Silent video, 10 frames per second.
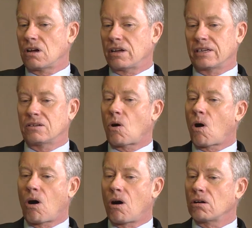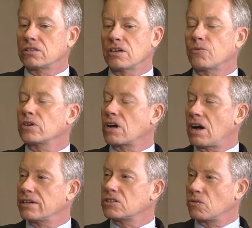in all different
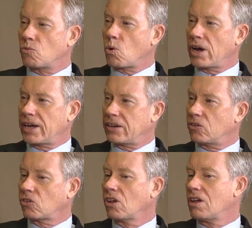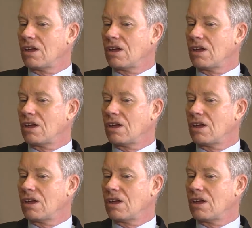kinds of ways,